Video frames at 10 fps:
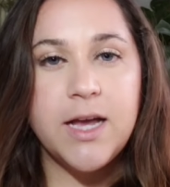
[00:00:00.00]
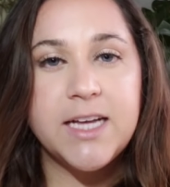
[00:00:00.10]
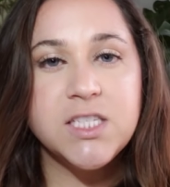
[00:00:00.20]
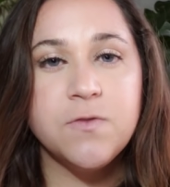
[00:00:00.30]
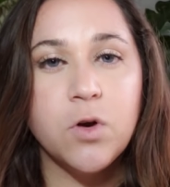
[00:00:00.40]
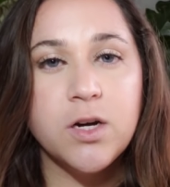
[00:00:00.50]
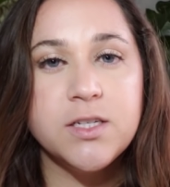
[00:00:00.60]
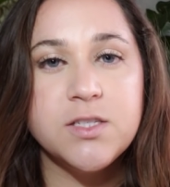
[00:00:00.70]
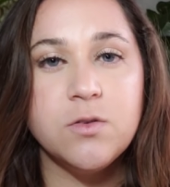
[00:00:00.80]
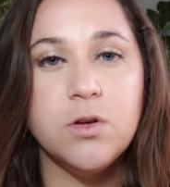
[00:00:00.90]
As far
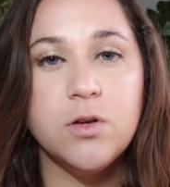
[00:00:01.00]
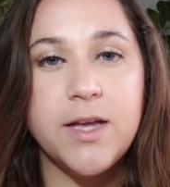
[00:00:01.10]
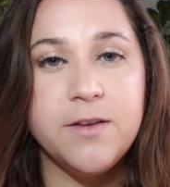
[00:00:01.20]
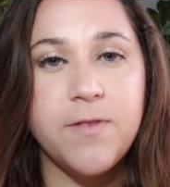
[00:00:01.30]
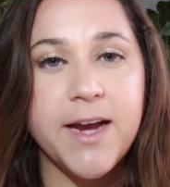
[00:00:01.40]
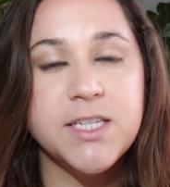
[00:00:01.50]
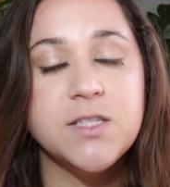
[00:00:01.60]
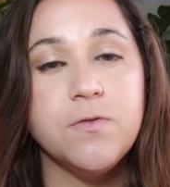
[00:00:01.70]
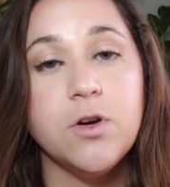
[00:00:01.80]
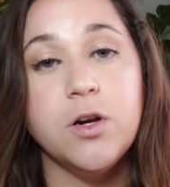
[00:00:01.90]
as
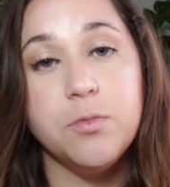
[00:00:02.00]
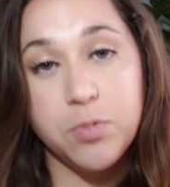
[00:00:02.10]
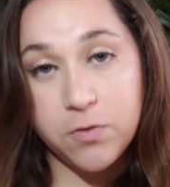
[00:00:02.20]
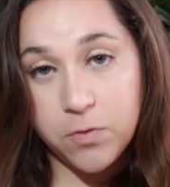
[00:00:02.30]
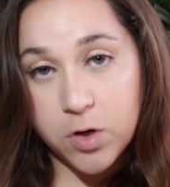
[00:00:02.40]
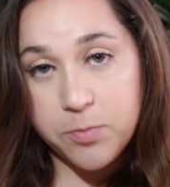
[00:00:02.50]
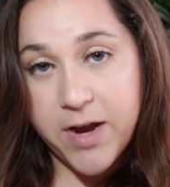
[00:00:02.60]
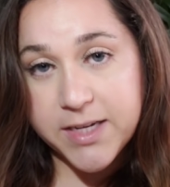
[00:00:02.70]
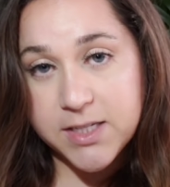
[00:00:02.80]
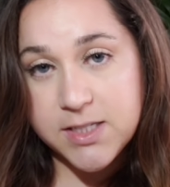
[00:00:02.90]
advice for before
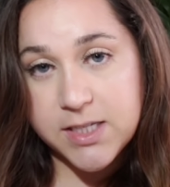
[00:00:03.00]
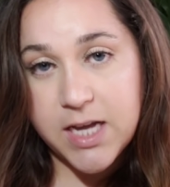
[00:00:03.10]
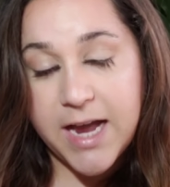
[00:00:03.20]
pregnancy,